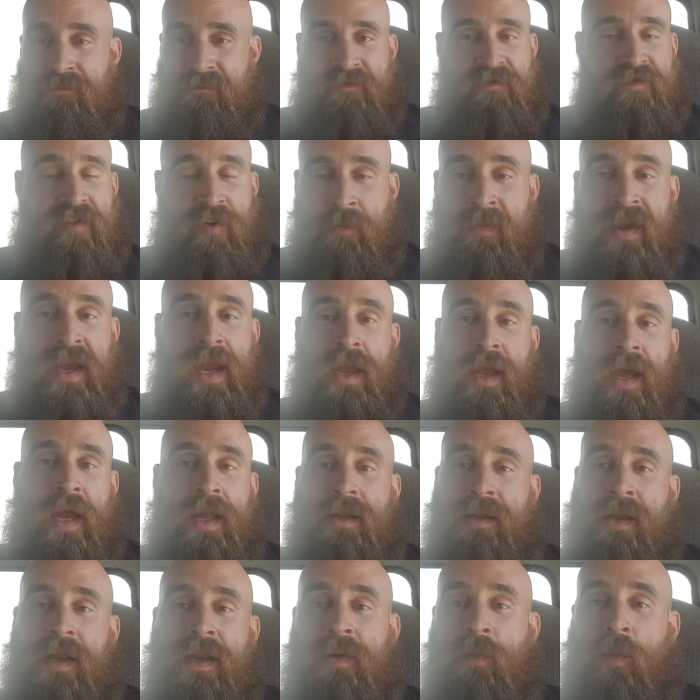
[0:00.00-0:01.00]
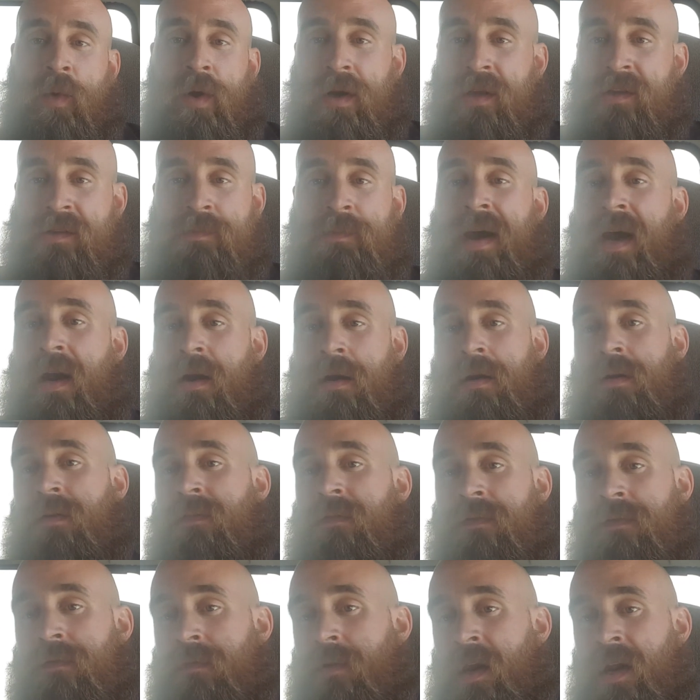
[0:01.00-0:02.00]
for me, it works better,
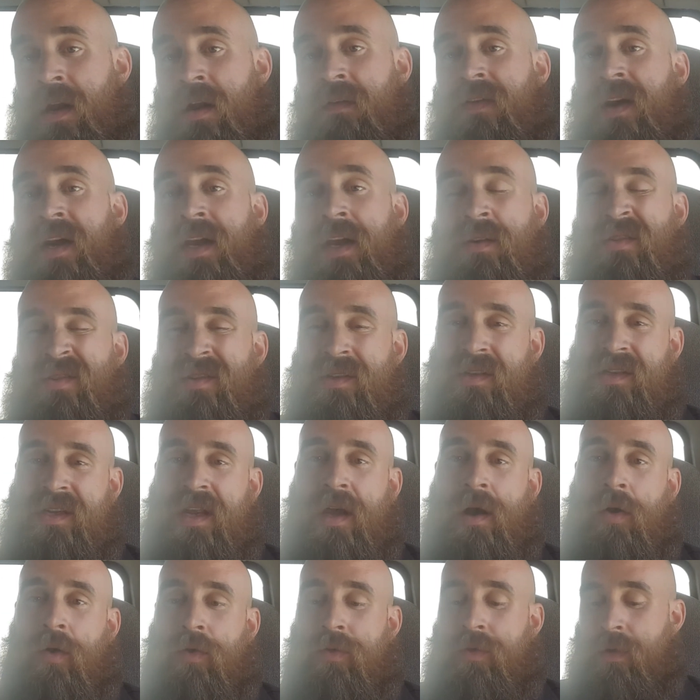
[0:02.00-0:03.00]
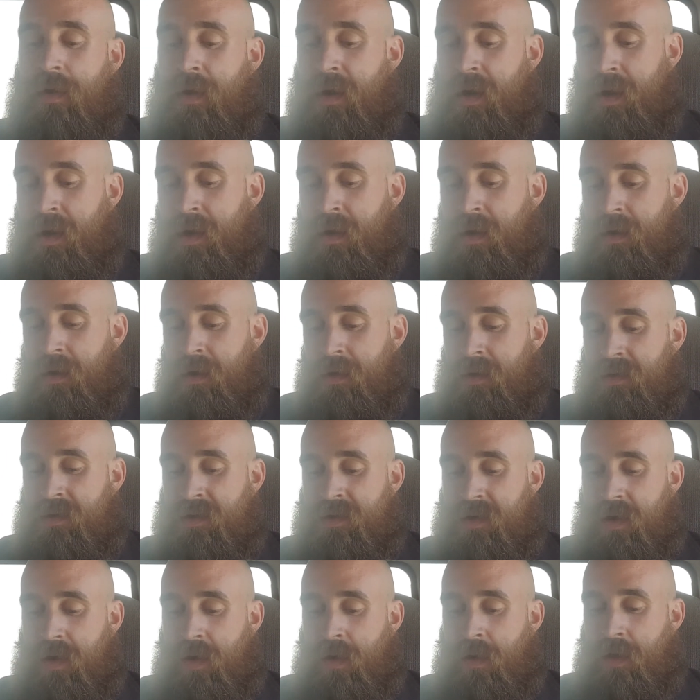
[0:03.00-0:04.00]
you know, if I use a Stealth.
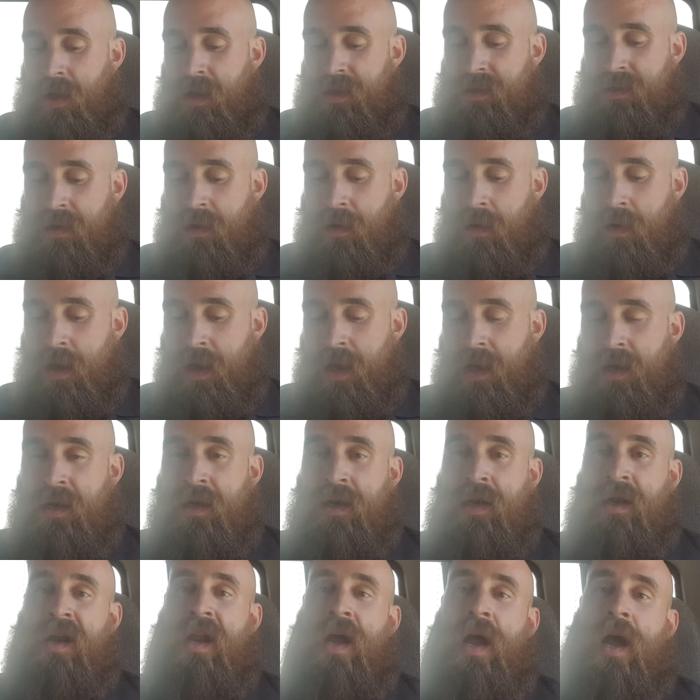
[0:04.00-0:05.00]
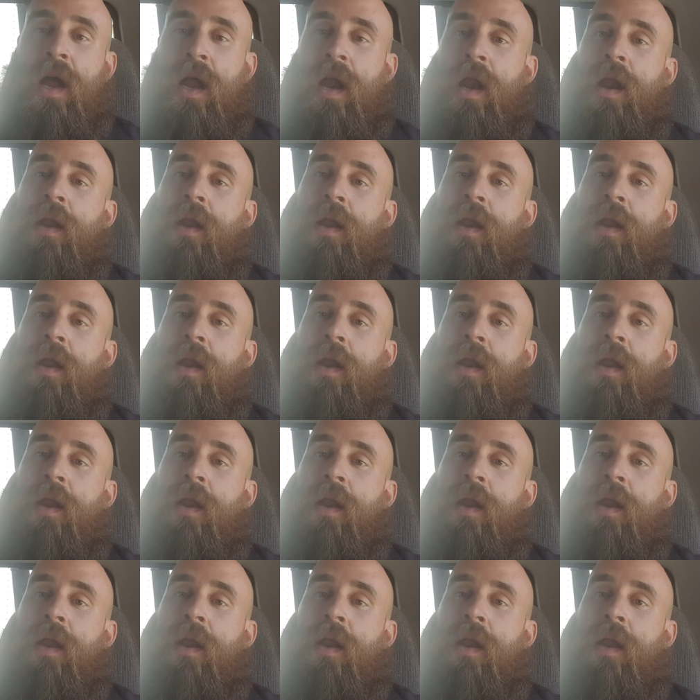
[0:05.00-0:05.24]
So let's go ahead and